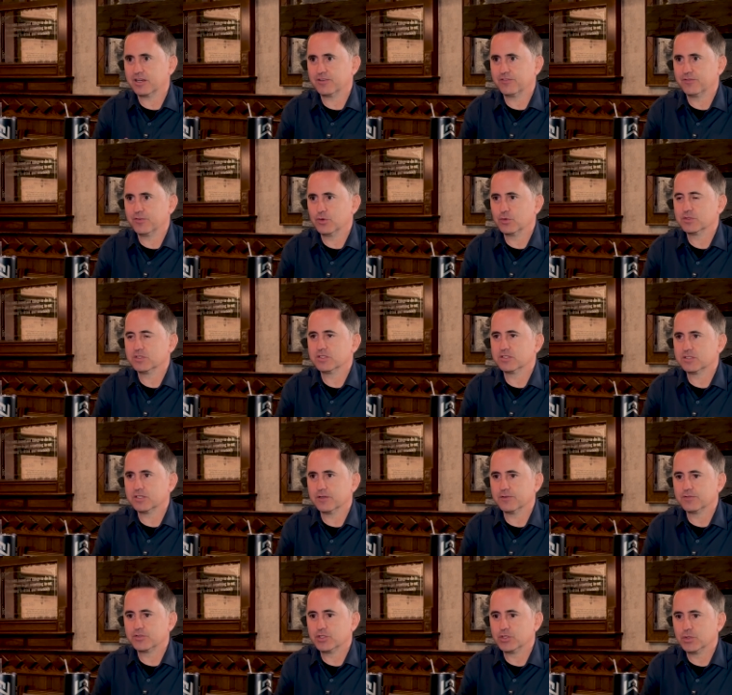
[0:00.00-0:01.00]
of bodes
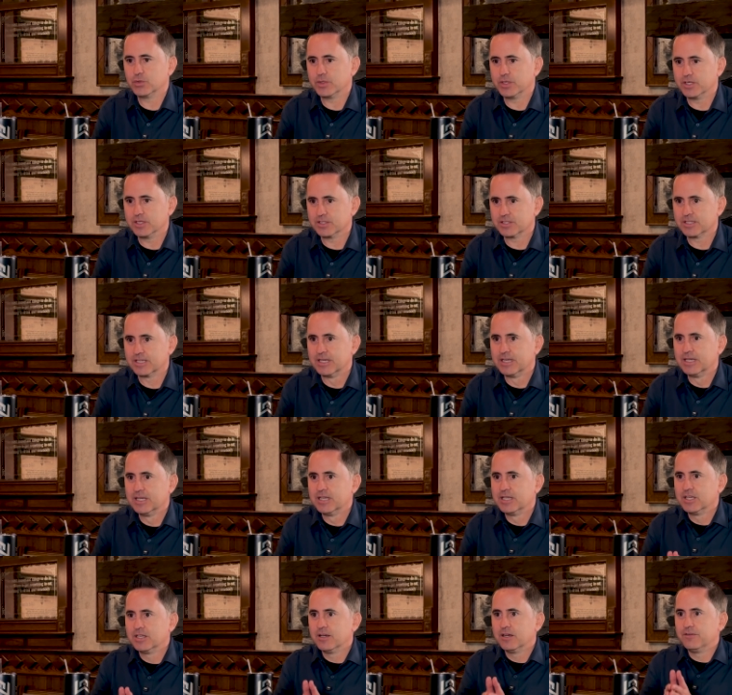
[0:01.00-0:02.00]
itself to is
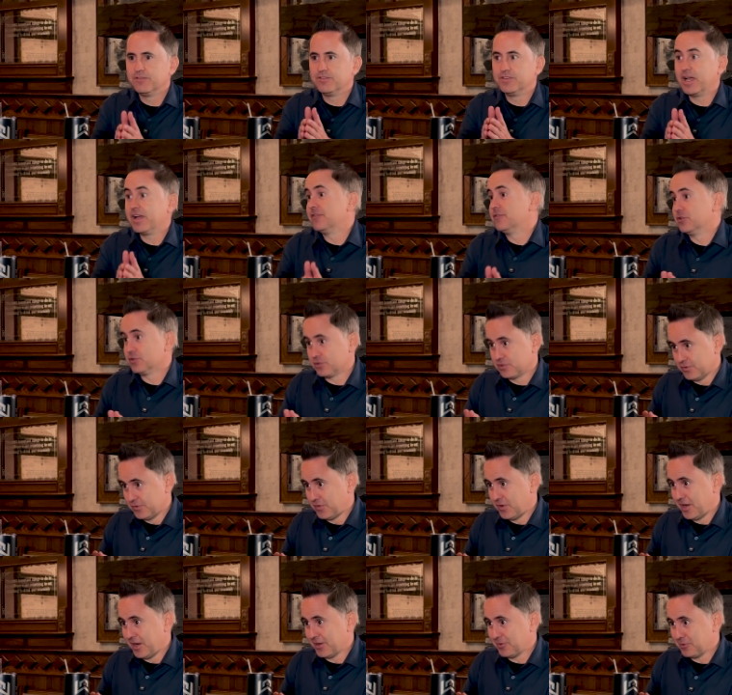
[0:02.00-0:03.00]

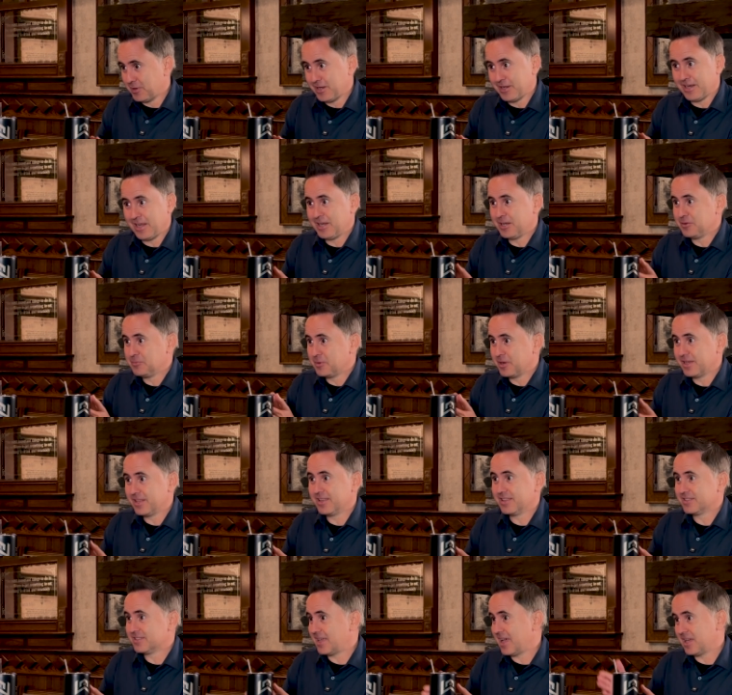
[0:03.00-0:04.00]
diversifying, right? Anybody
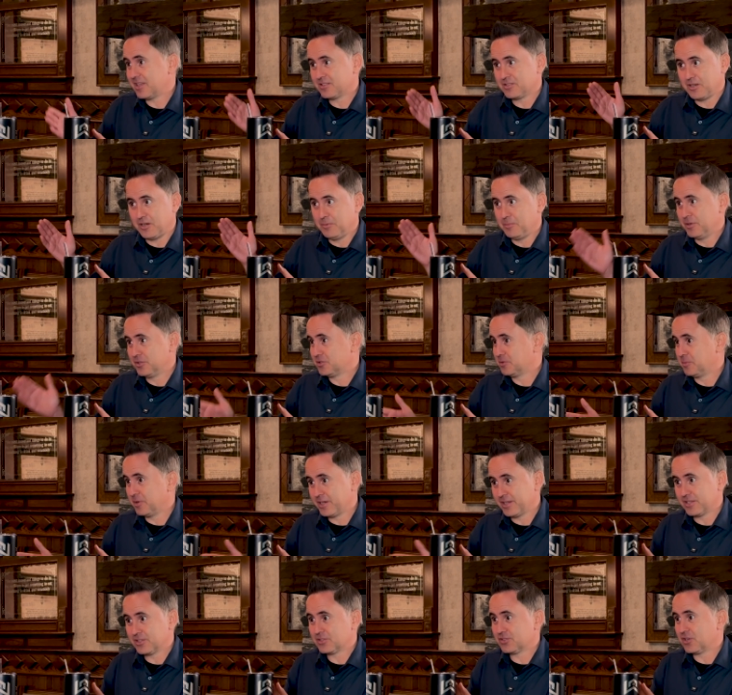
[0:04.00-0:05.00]
that's had a bunch of
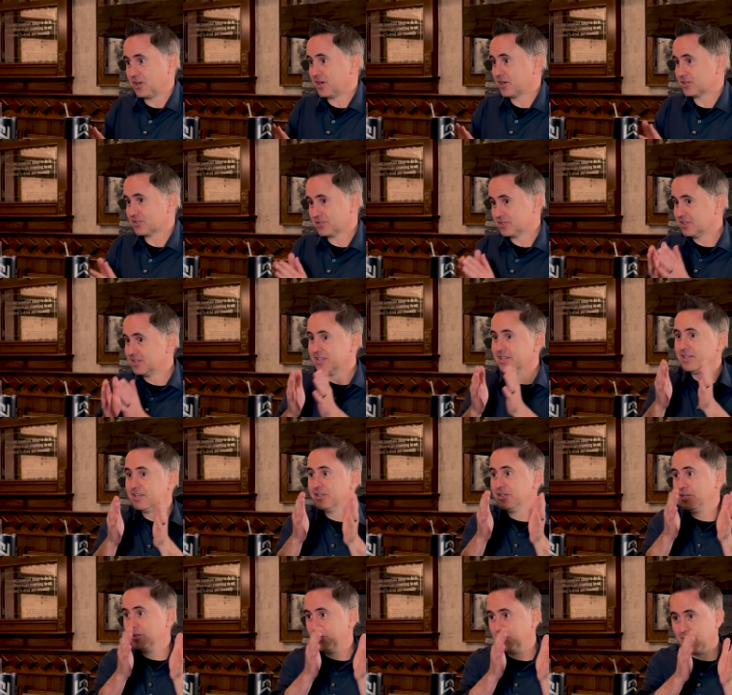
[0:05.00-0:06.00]
money in stocks,
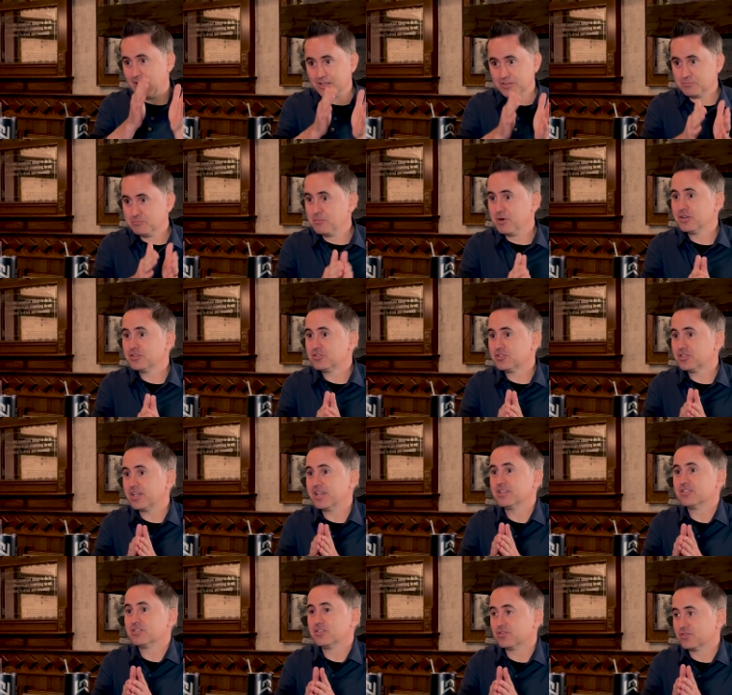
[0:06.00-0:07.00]
as much
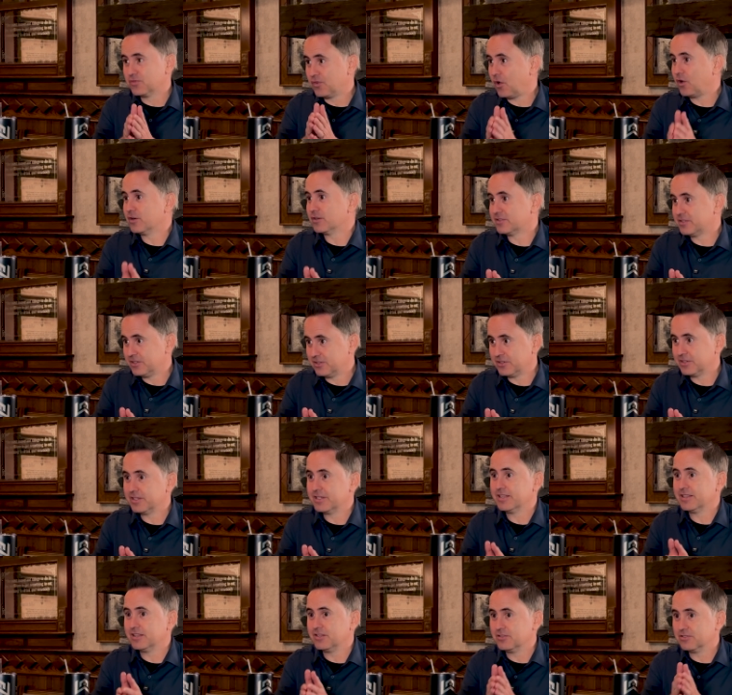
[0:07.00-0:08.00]
as there's
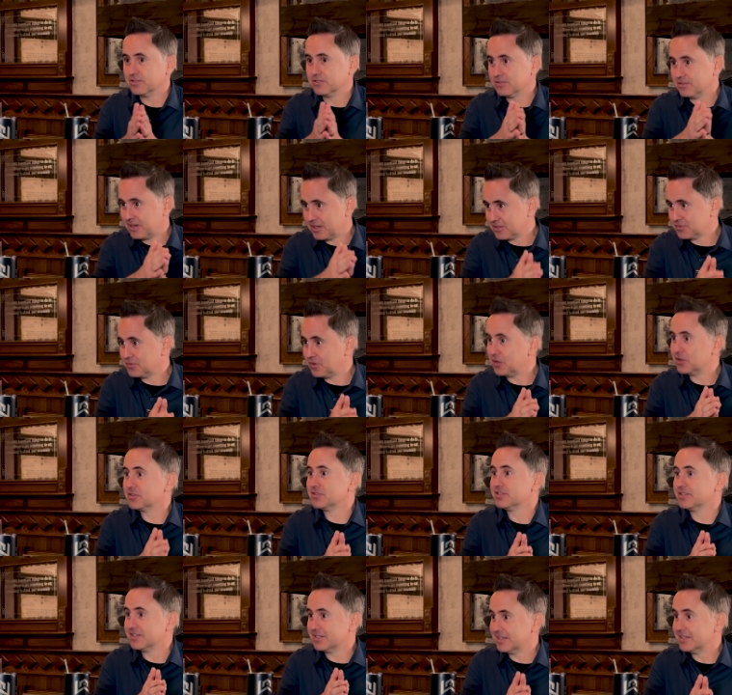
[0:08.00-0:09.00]
volatility, there's less
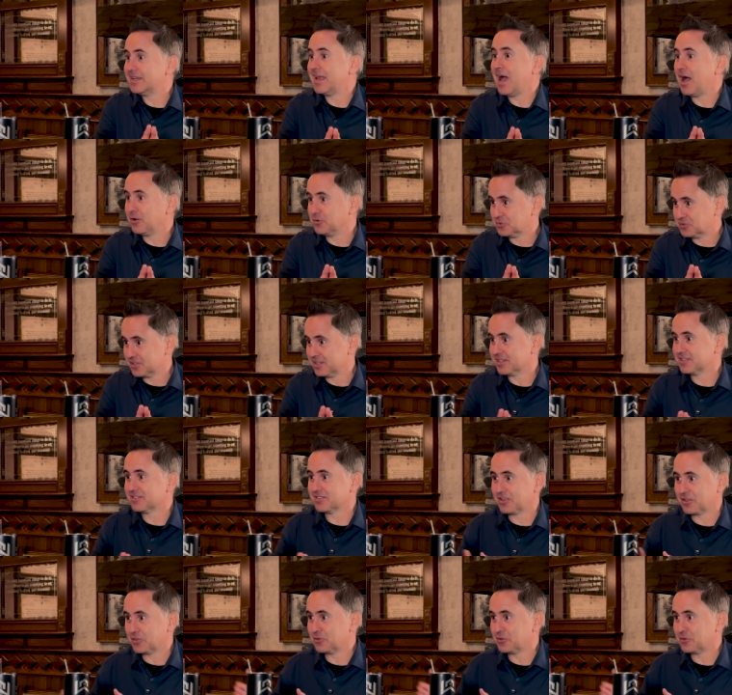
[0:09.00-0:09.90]
volatility in housing than